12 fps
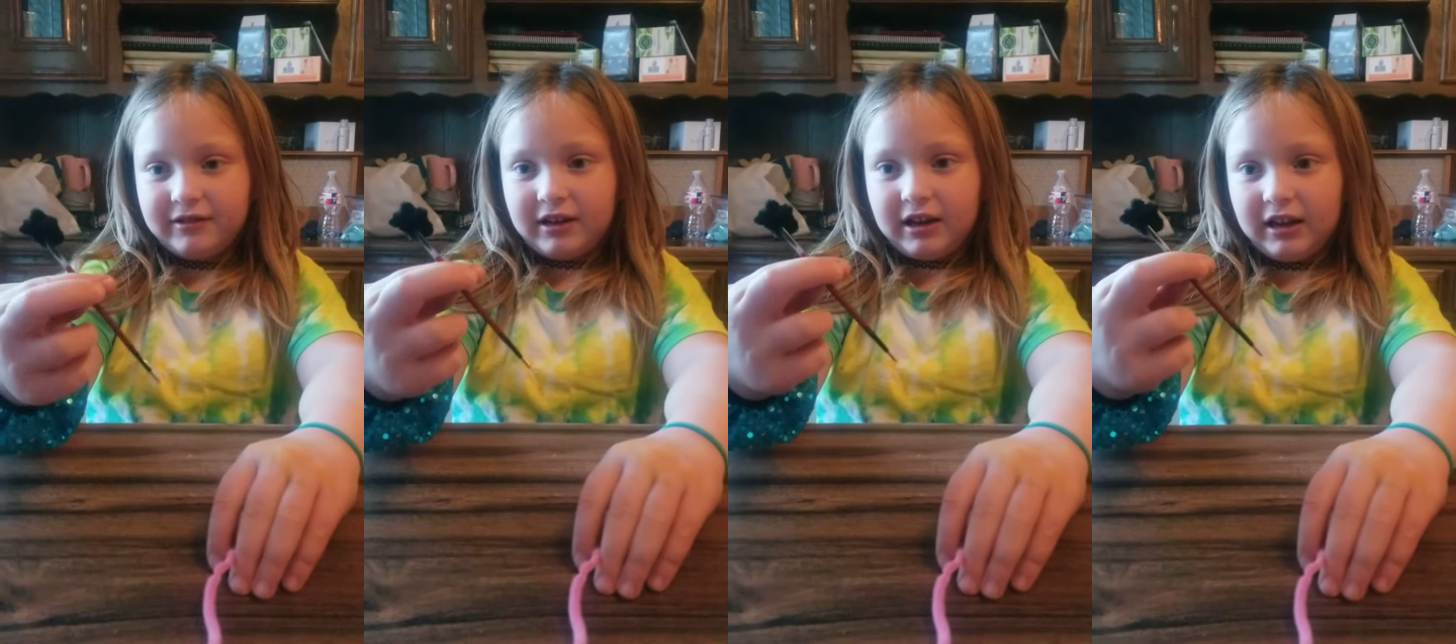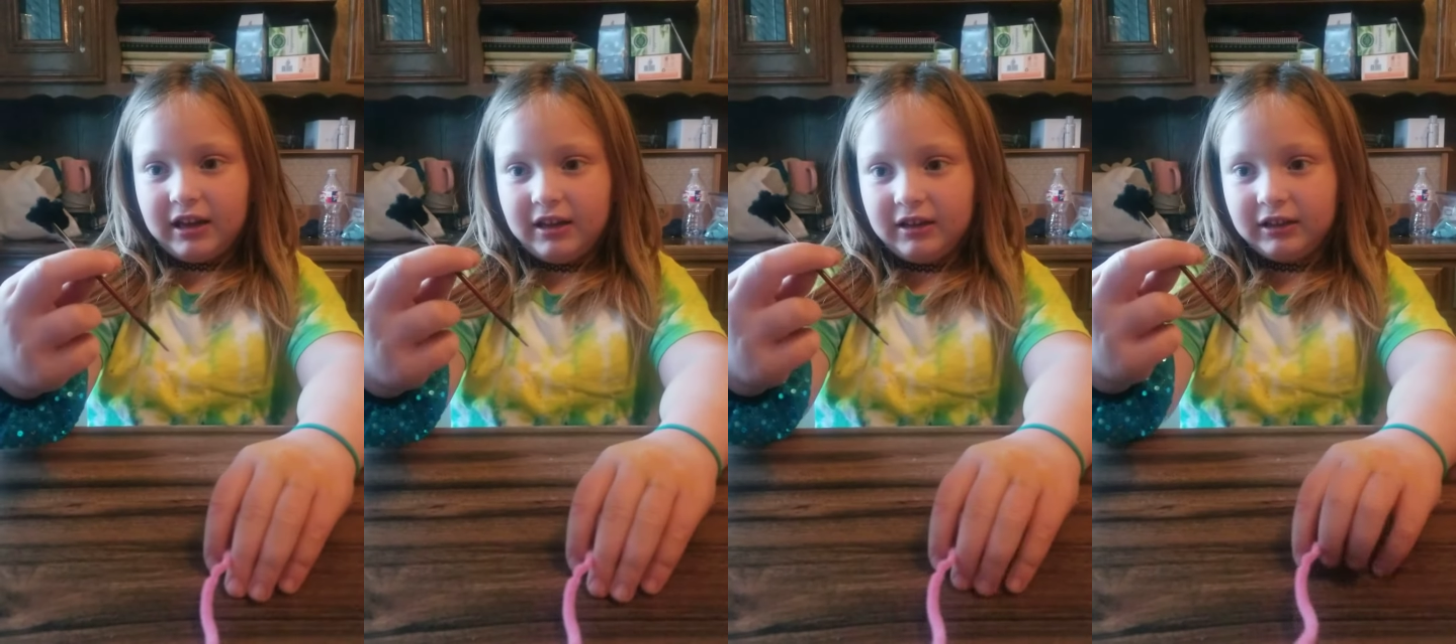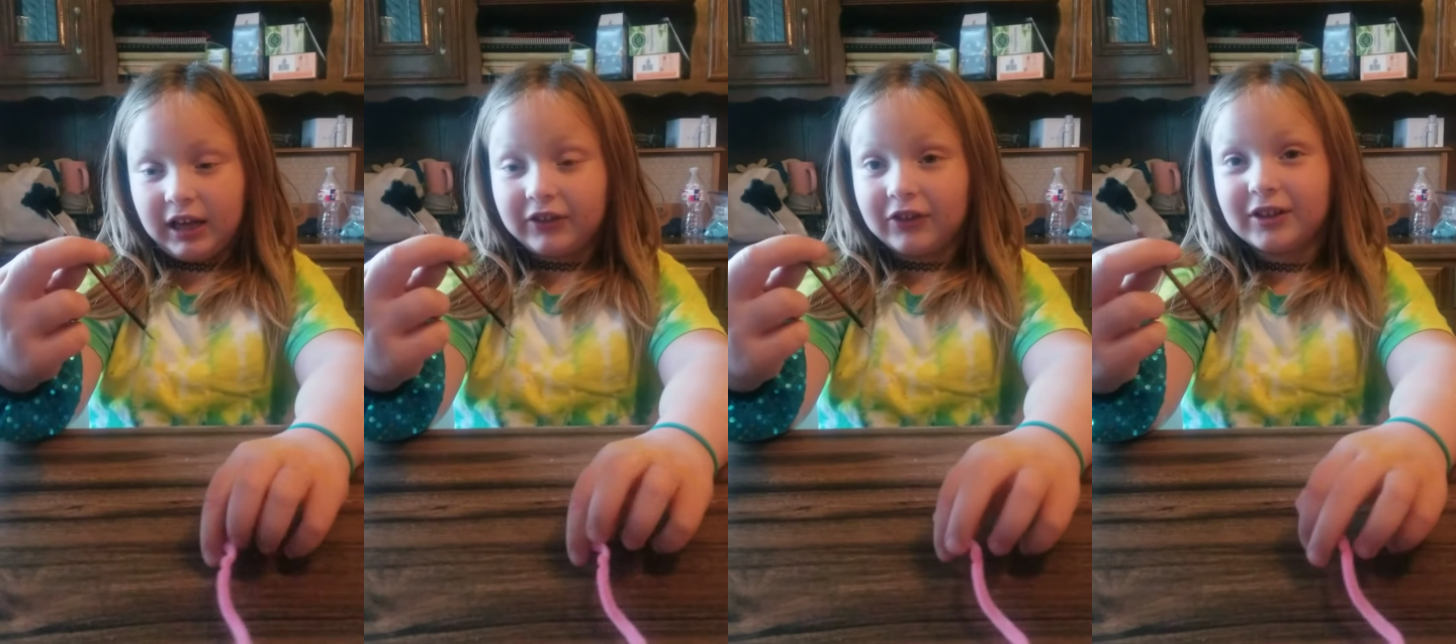I
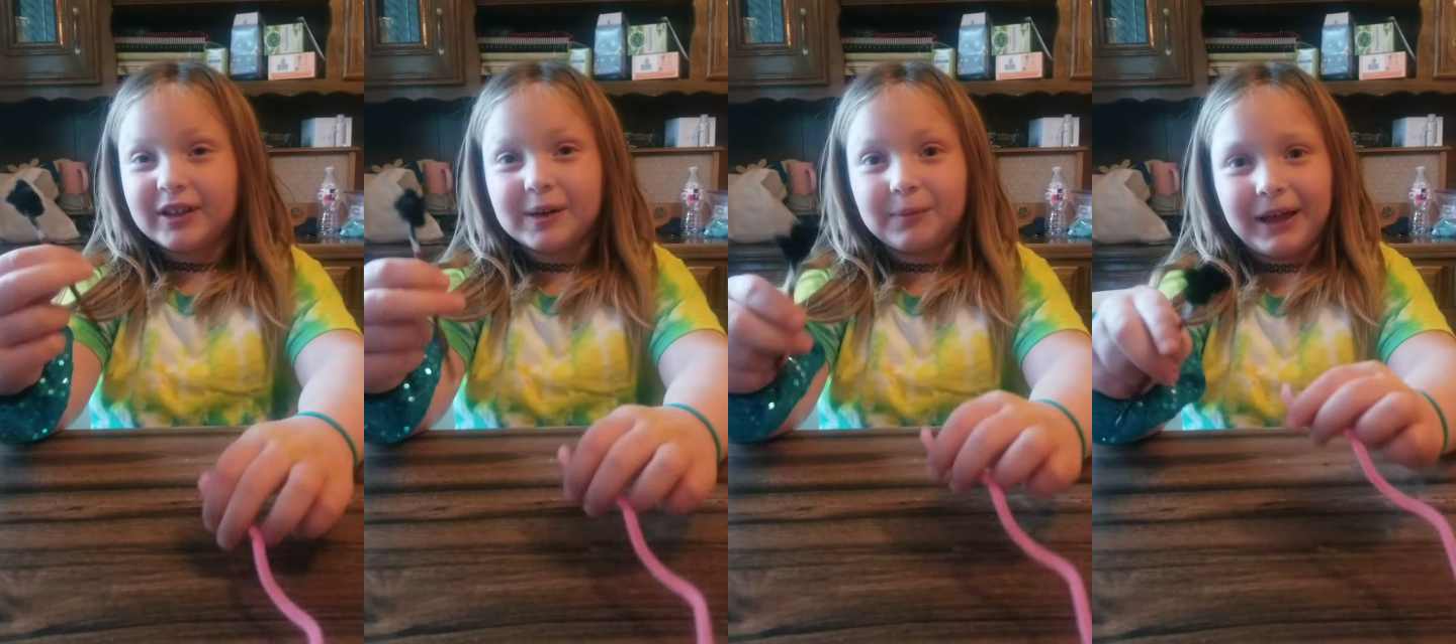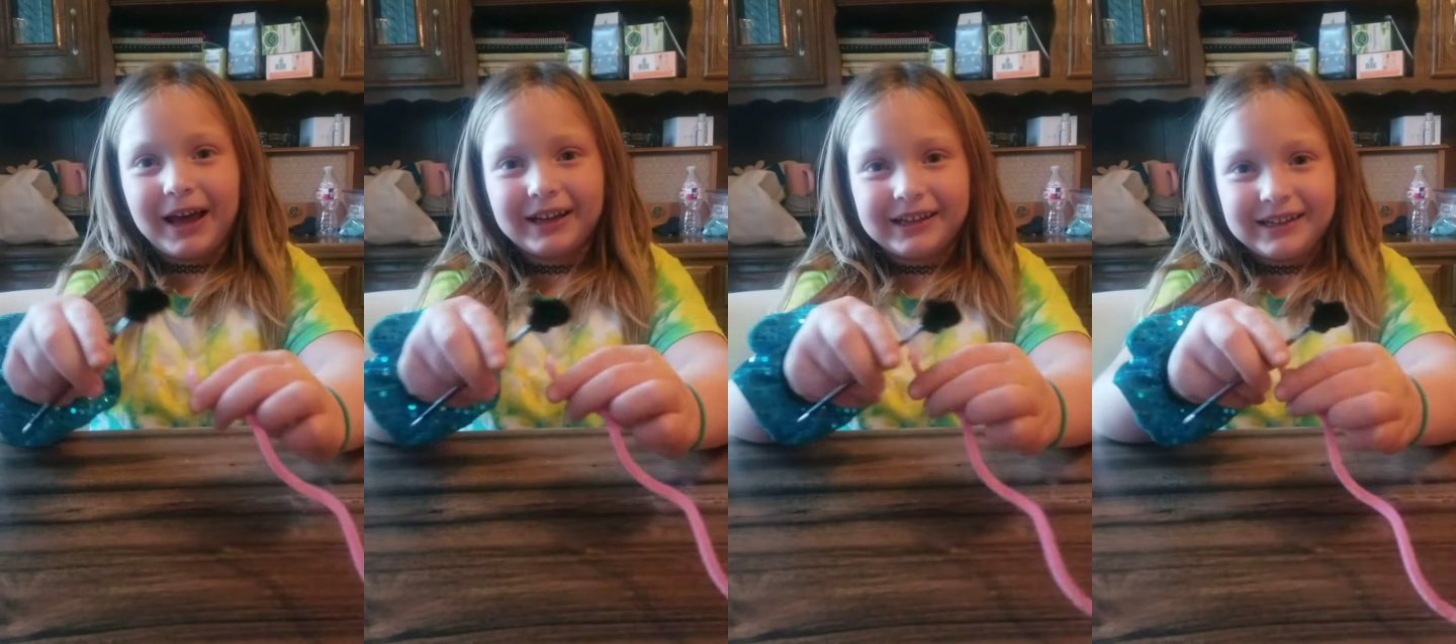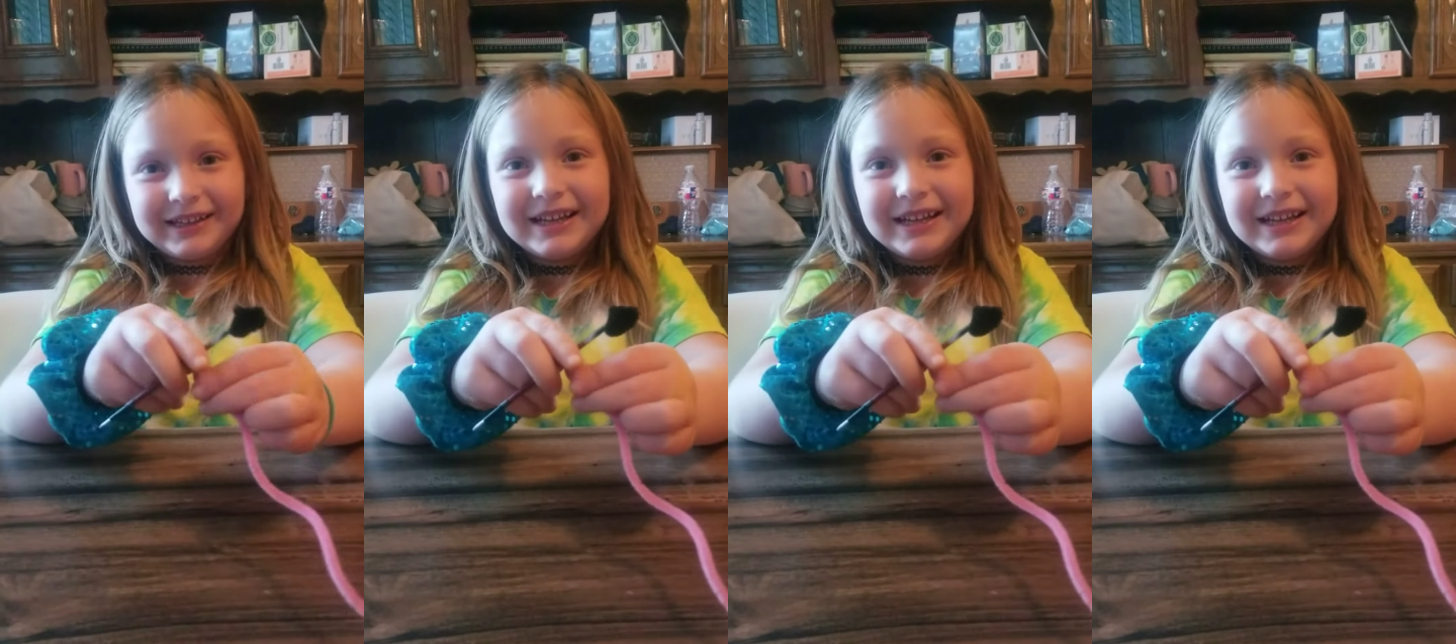like the color black.